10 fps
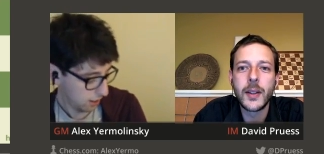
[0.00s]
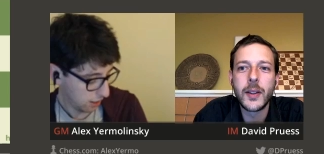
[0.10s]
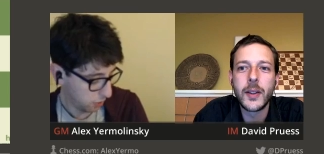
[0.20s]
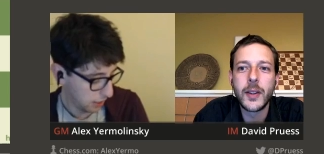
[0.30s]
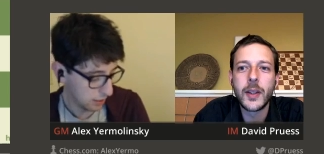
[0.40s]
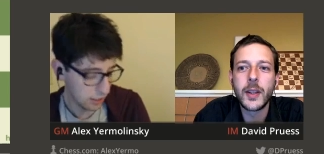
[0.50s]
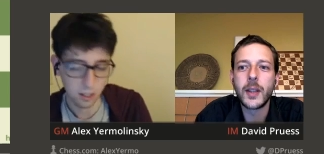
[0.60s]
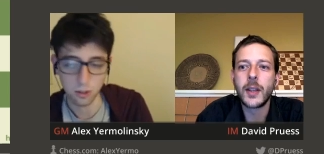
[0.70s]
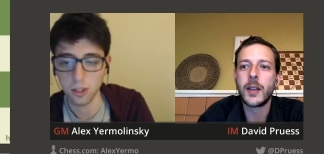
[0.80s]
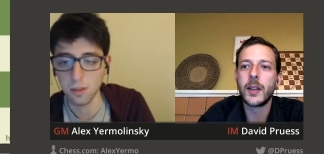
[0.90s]
Speaker 1: like weekly
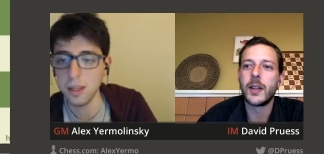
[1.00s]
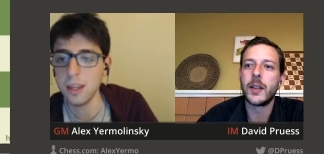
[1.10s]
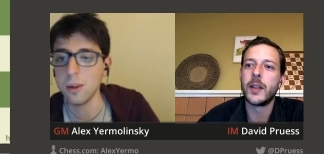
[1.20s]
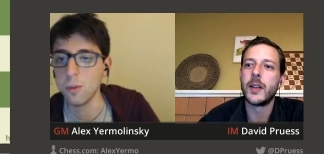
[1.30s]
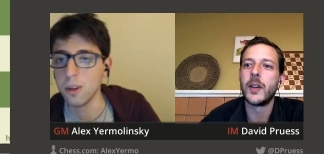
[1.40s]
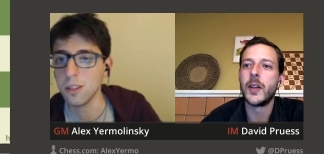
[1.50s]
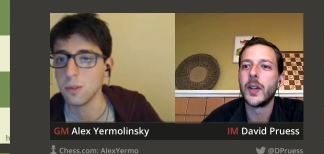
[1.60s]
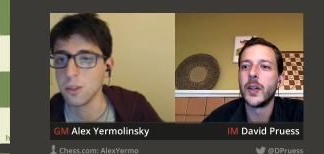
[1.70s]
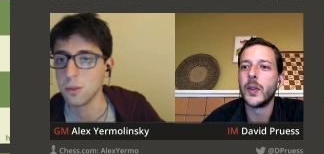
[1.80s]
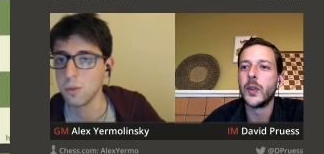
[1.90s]
social media
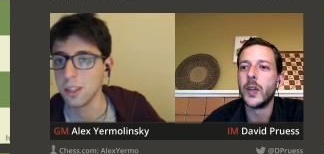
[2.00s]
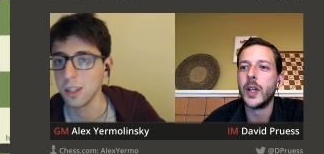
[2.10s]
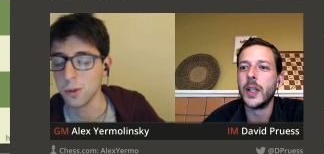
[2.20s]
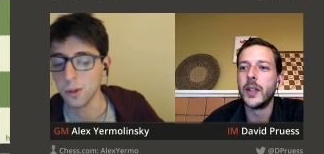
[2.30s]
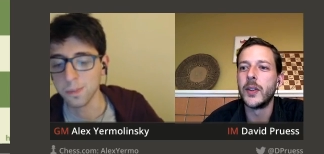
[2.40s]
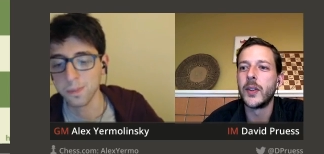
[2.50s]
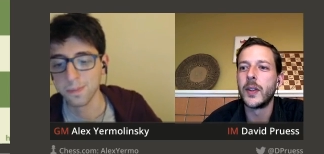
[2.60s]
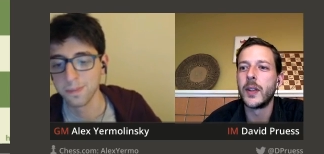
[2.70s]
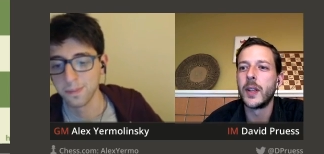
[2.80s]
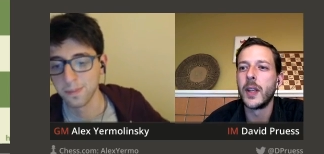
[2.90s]
awards, which is
Speaker 2: really cool.
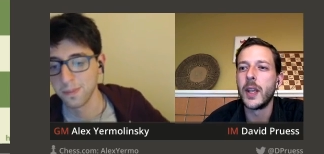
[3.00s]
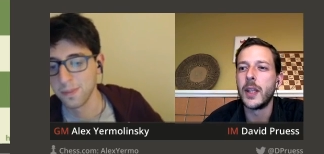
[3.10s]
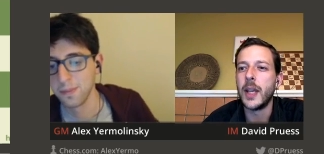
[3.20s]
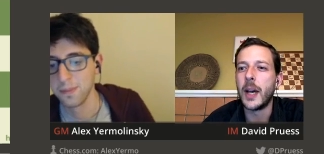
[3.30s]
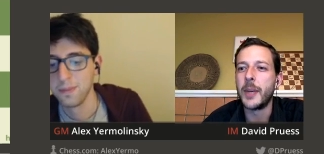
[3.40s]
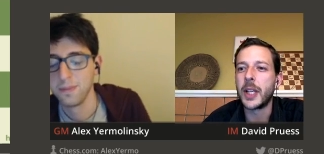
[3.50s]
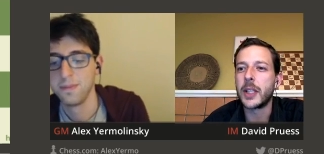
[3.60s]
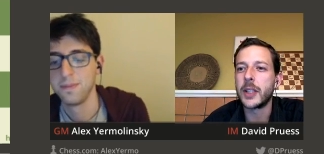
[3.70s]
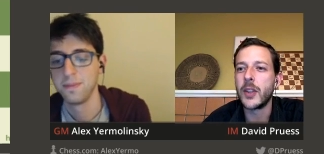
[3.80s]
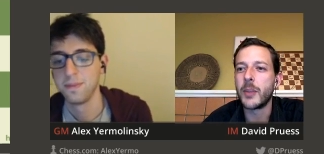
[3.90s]
Yeah, I'm going to
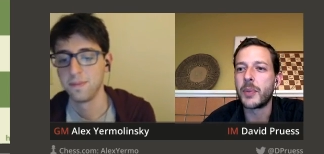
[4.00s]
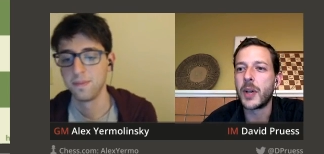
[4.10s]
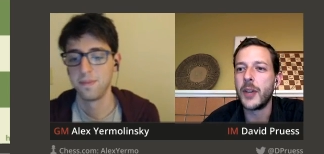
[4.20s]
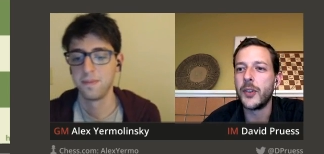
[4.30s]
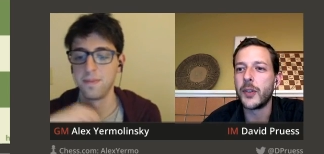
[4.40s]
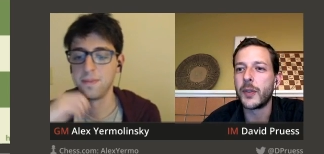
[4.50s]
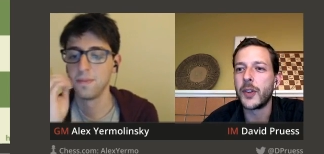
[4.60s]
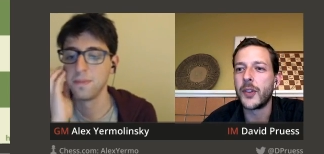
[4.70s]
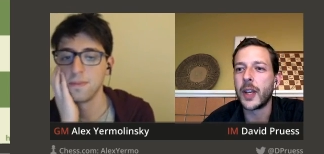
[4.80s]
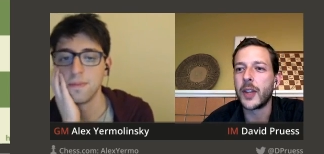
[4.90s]
click to the prizes for
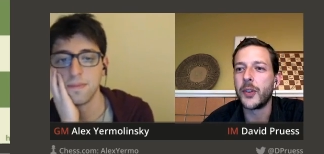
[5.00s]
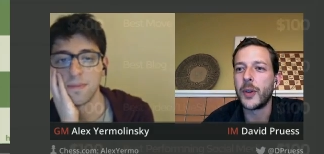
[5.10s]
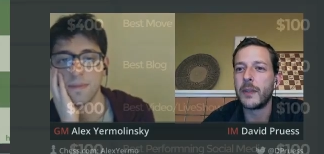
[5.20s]
a second so